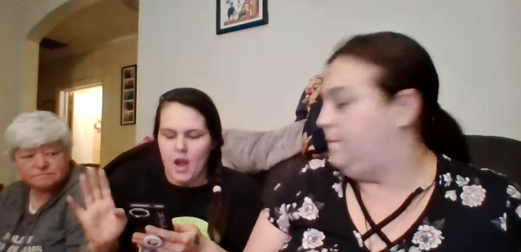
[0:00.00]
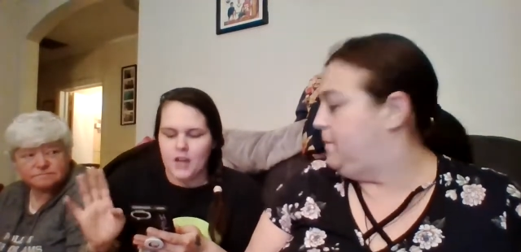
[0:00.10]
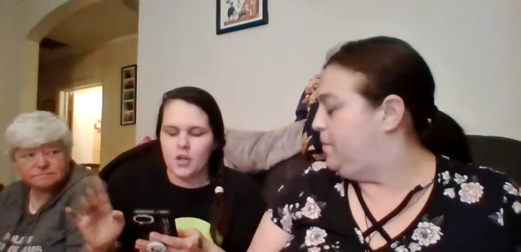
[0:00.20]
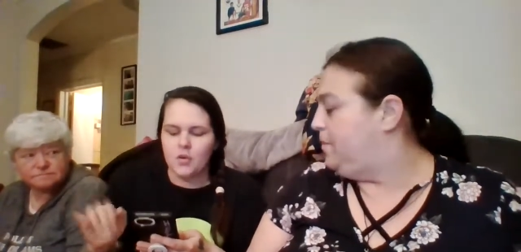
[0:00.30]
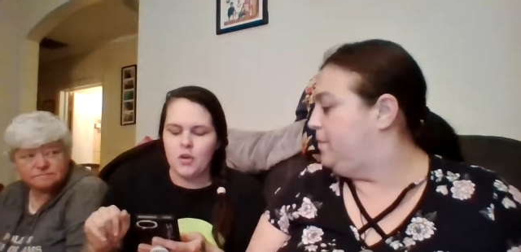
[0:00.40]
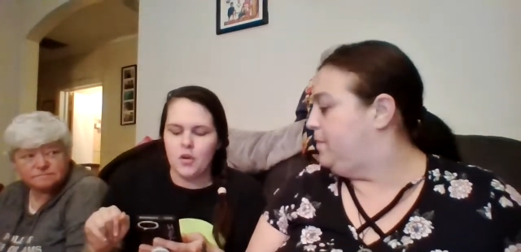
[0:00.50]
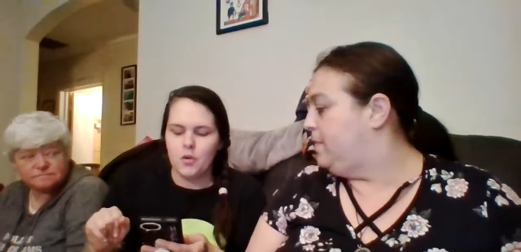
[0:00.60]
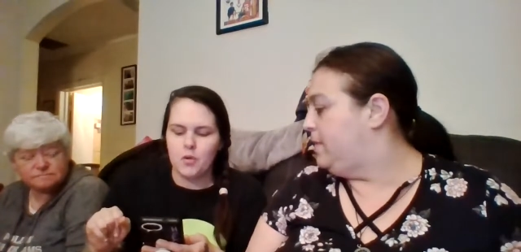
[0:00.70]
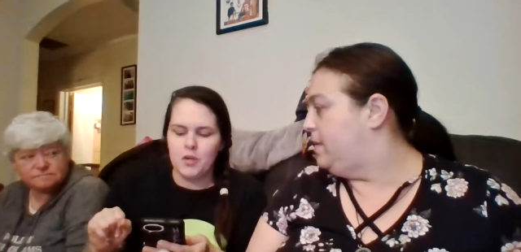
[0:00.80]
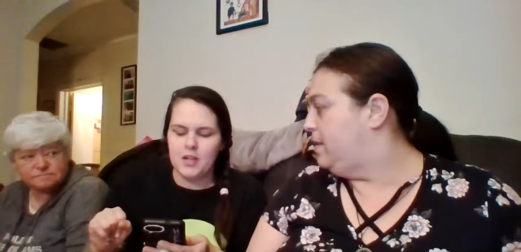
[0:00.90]
Speaker 1: I don't know
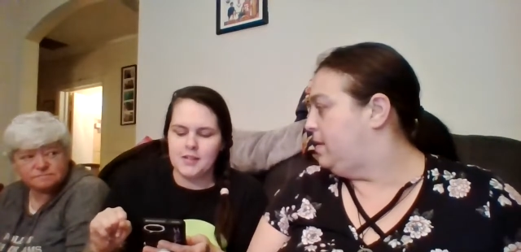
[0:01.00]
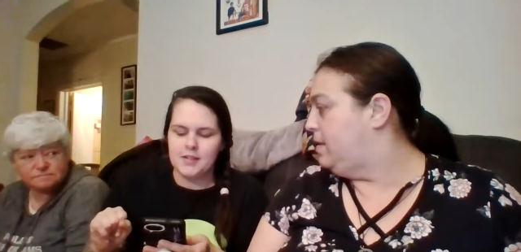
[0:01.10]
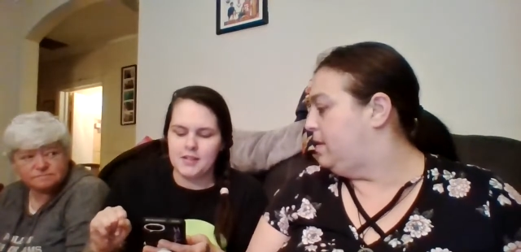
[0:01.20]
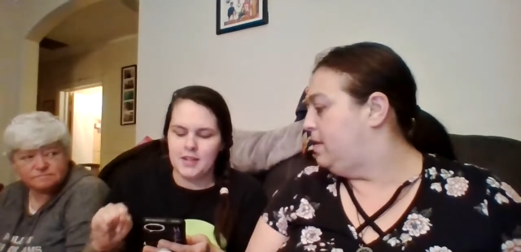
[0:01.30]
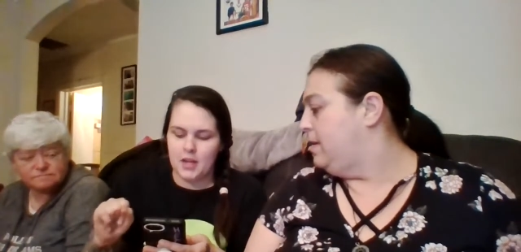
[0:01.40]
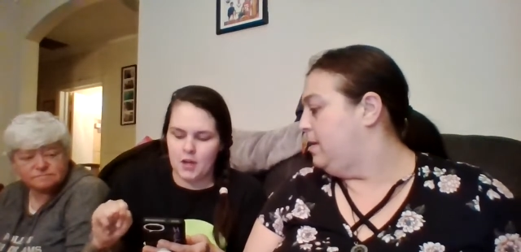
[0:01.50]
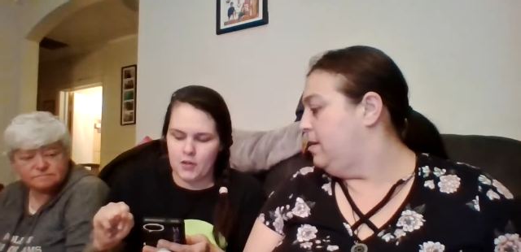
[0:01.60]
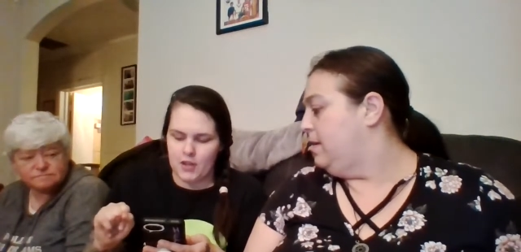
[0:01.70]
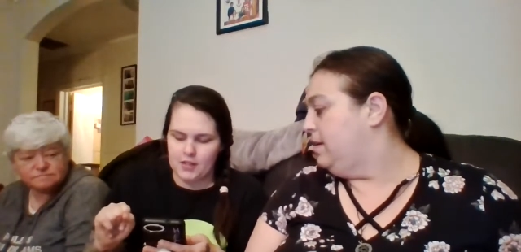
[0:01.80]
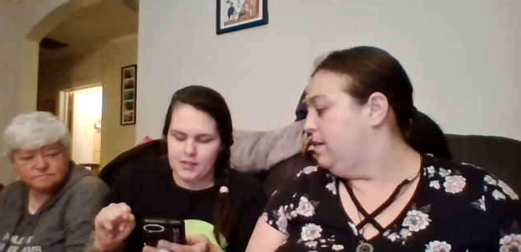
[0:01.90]
who needs to hear
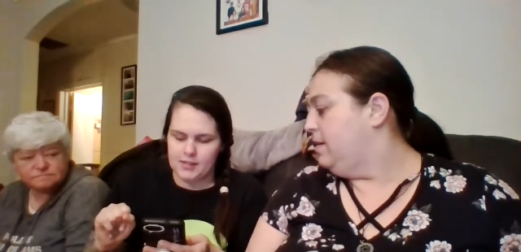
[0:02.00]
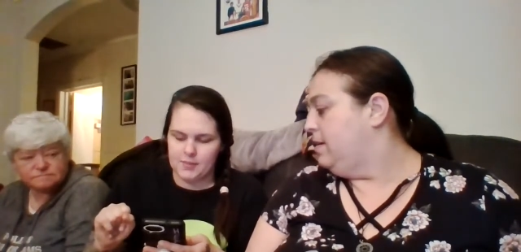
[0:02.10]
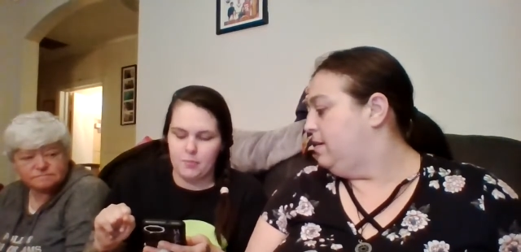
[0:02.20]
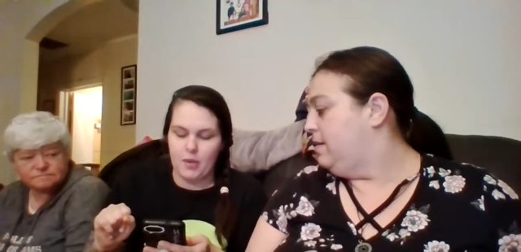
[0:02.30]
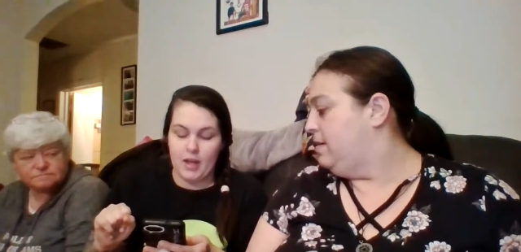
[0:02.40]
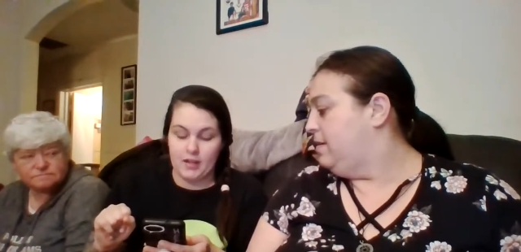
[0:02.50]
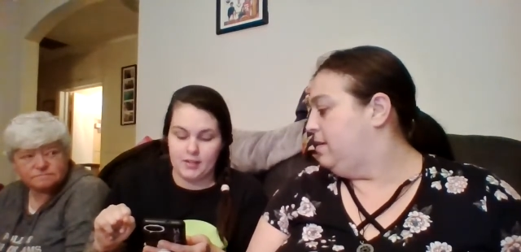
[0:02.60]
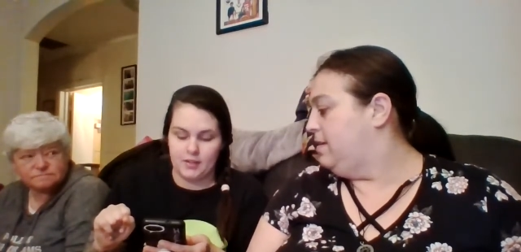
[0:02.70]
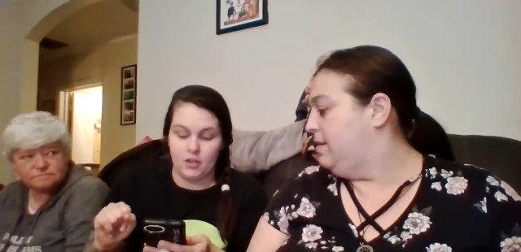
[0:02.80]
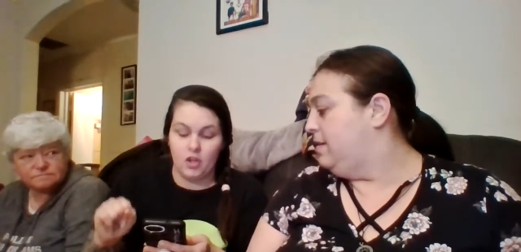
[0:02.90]
this,
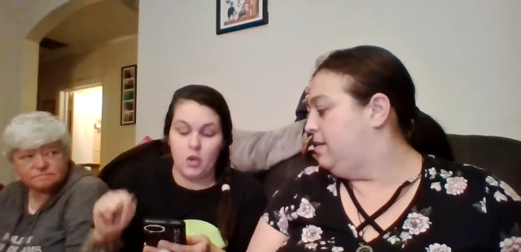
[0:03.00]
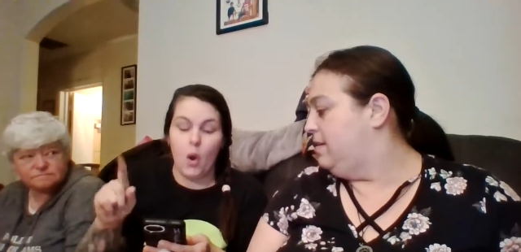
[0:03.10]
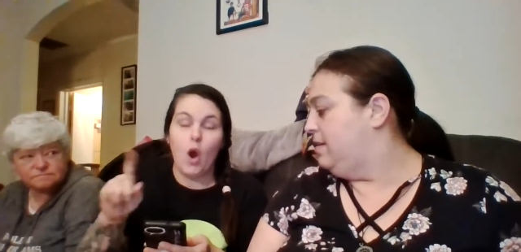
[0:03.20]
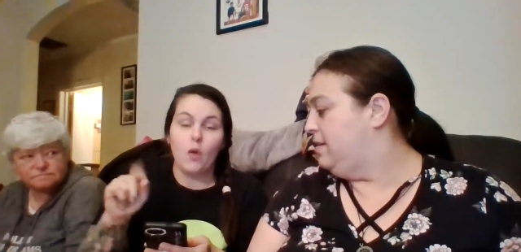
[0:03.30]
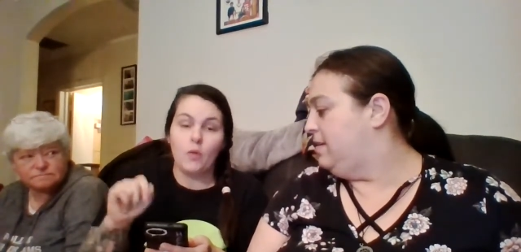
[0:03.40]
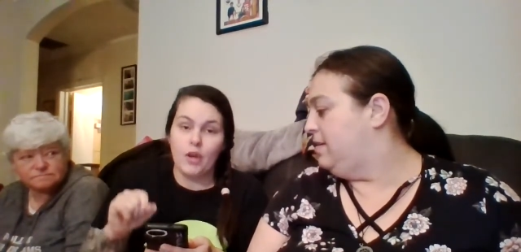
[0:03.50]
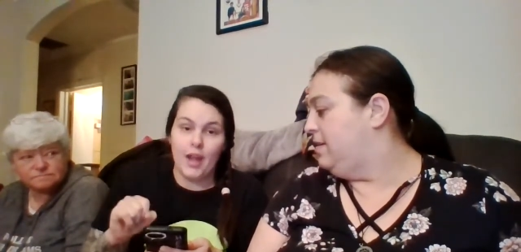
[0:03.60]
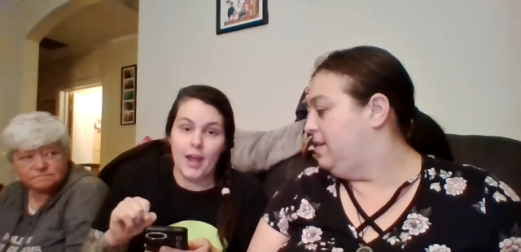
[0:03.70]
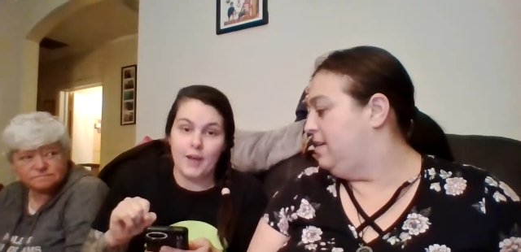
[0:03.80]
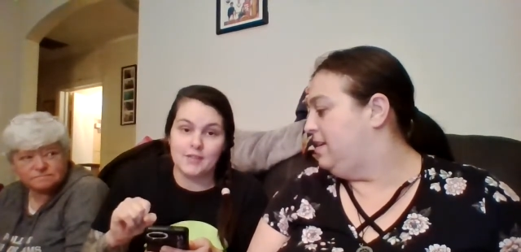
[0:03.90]
but you already
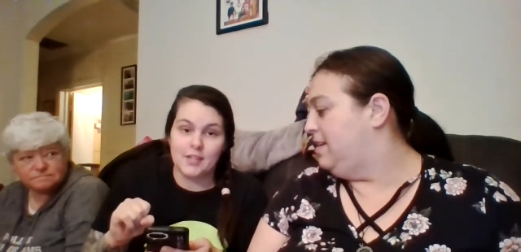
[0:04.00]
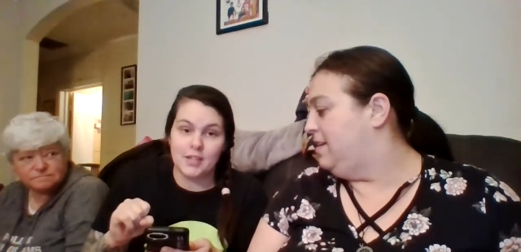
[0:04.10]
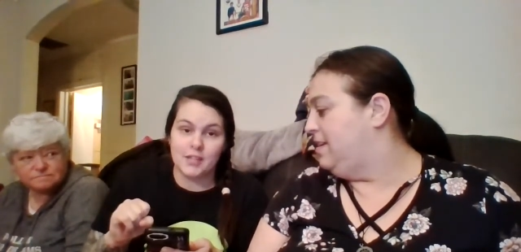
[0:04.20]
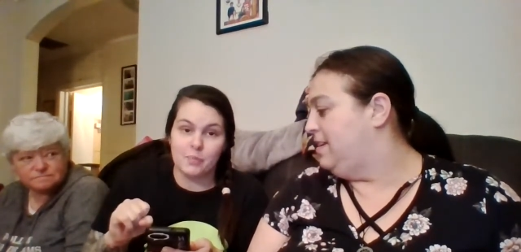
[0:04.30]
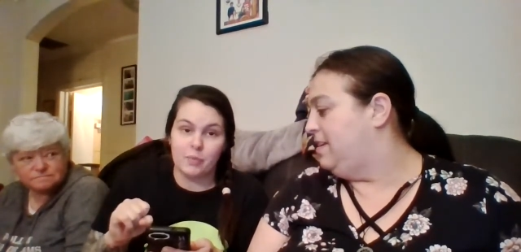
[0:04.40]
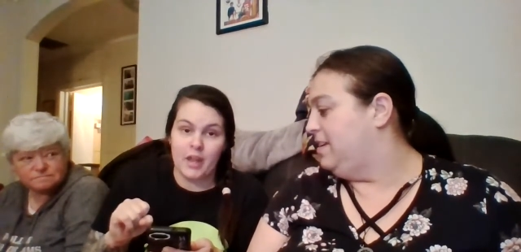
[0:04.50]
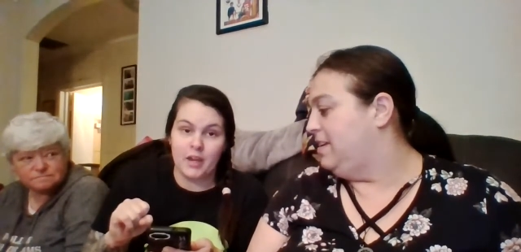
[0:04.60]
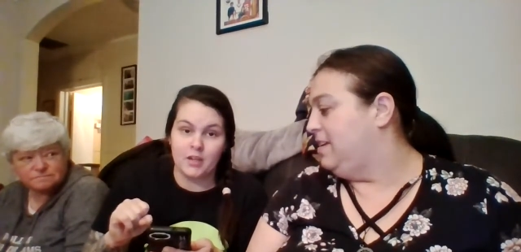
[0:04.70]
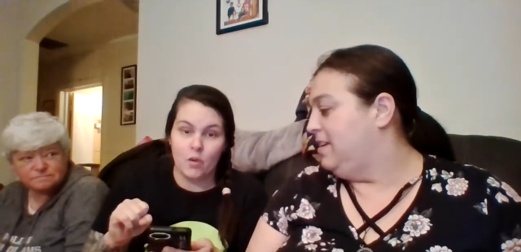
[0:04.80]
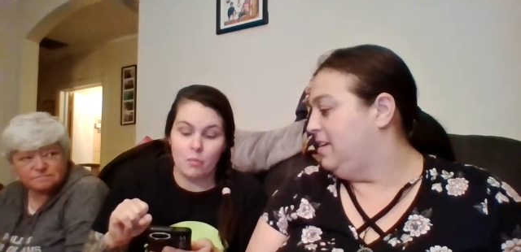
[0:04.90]
have six
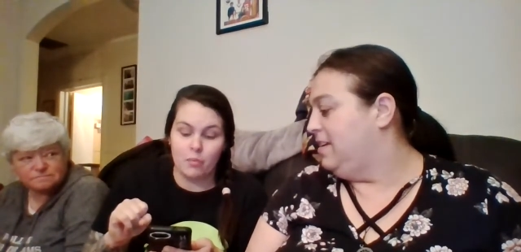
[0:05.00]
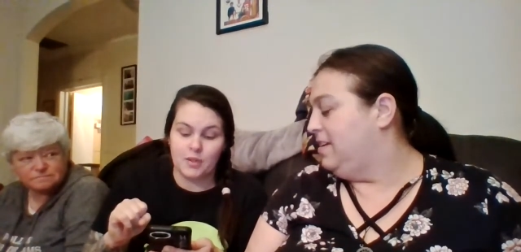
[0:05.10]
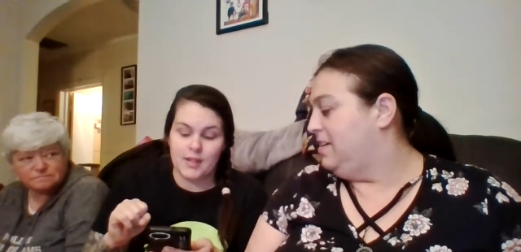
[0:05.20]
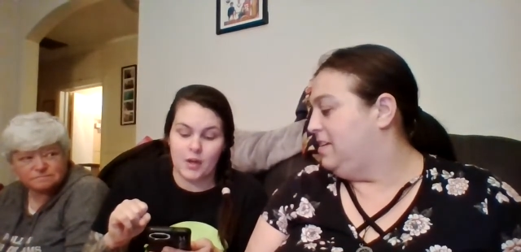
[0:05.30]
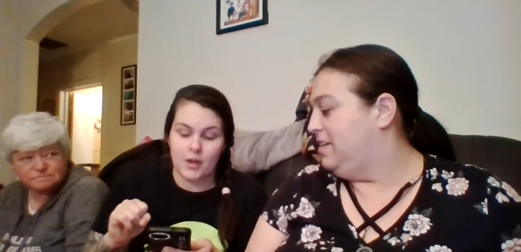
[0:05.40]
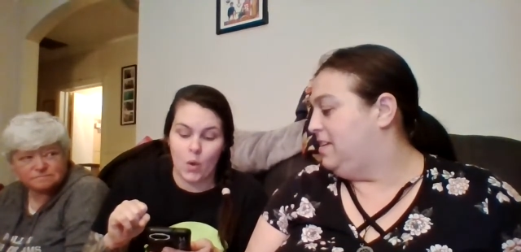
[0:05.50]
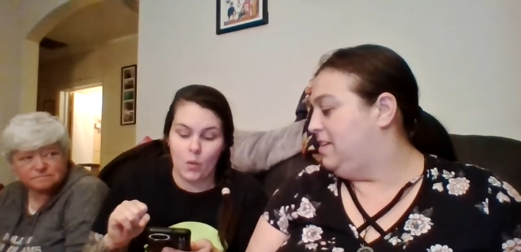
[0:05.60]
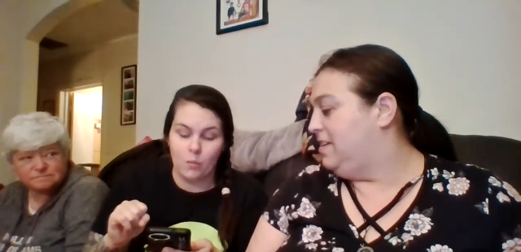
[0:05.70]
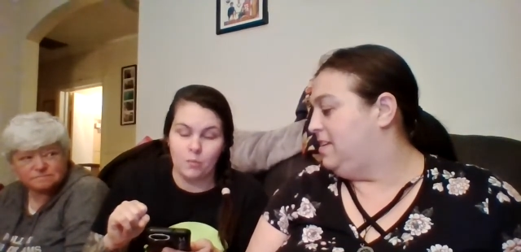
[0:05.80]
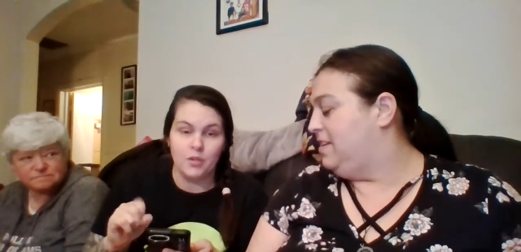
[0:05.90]
blank notebooks at
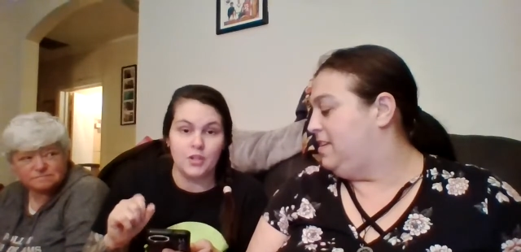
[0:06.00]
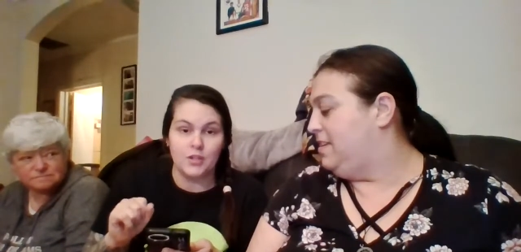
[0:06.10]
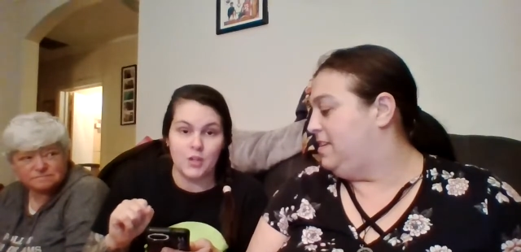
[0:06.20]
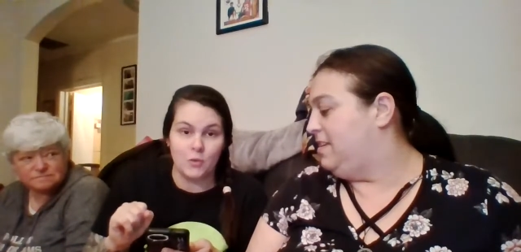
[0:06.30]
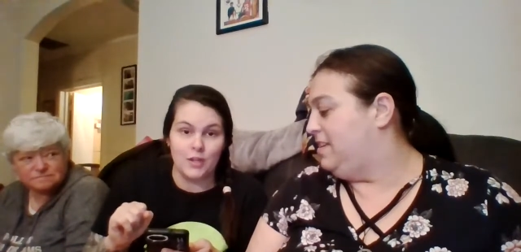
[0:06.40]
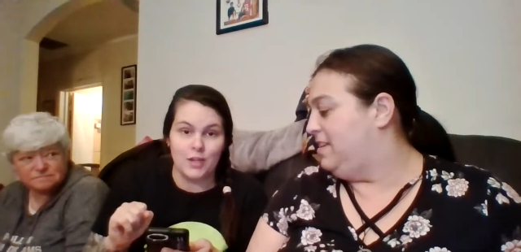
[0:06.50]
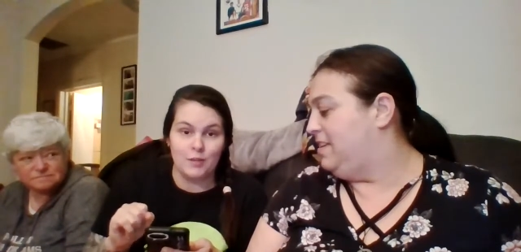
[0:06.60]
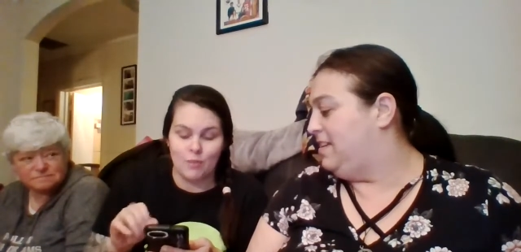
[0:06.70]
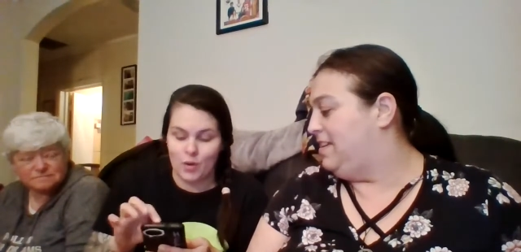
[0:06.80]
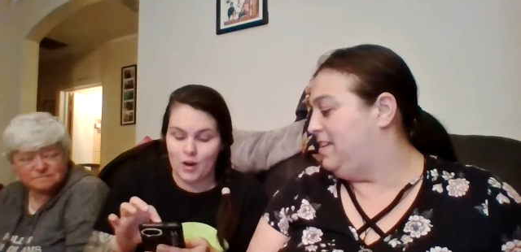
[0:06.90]
home. You don't need
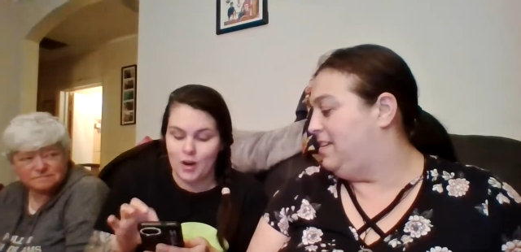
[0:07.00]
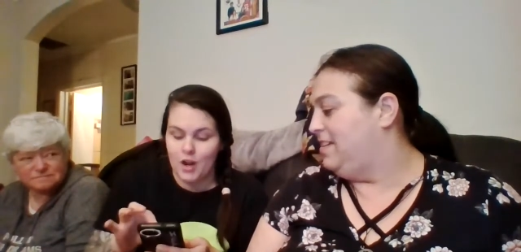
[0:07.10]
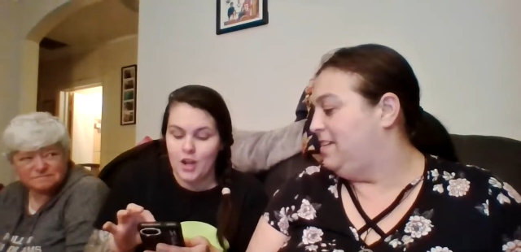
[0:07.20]
more.